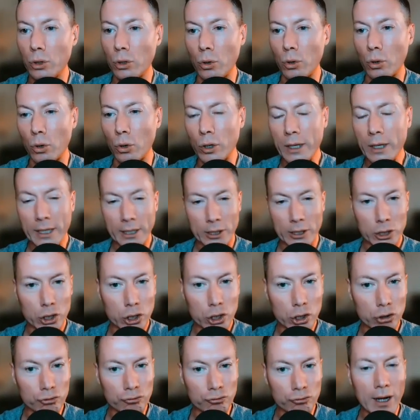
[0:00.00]
or
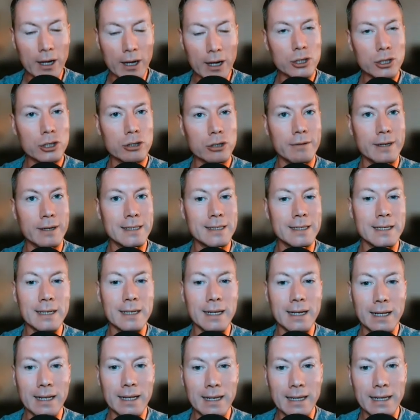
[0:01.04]
structure isn't
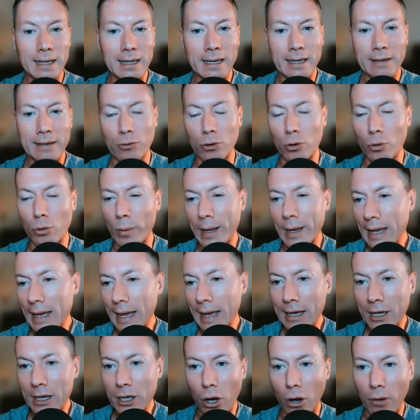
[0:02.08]
clear, or we're
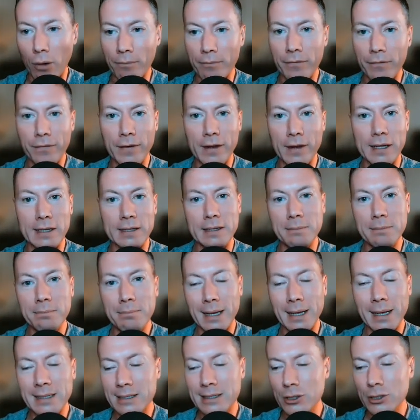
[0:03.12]
getting conflicting
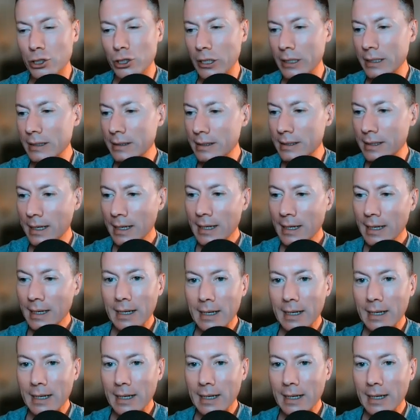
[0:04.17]
messages.